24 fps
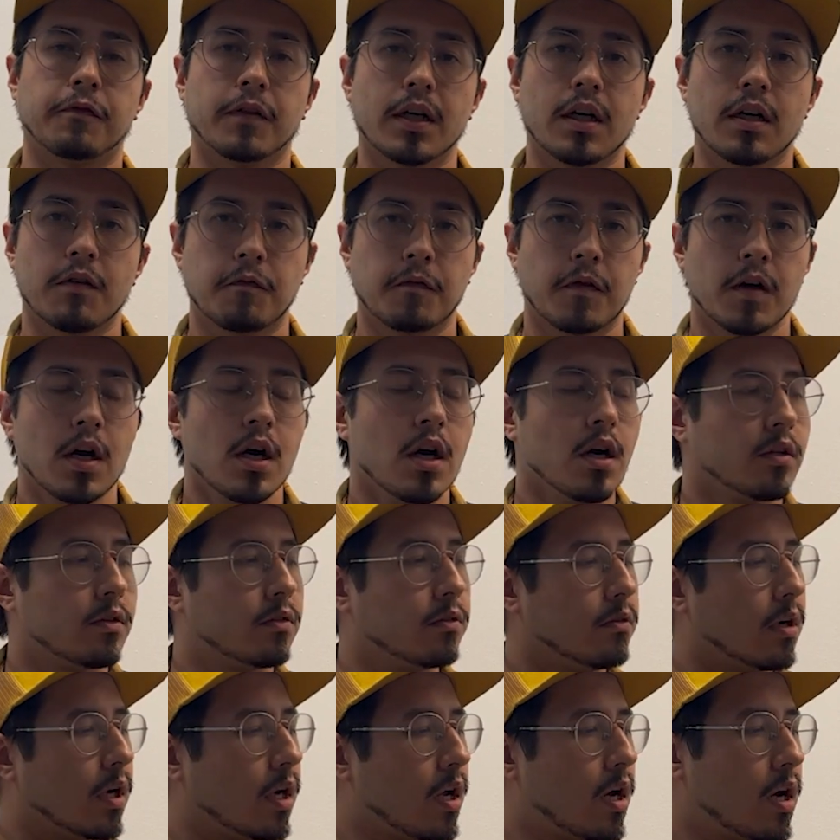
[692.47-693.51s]
enough
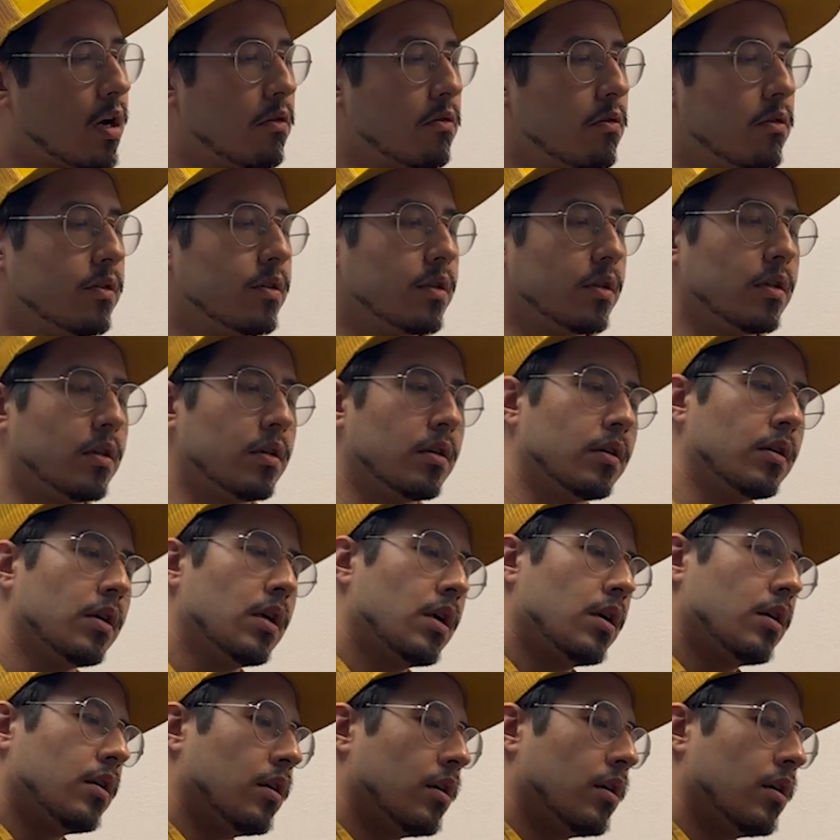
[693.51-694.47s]
to allow the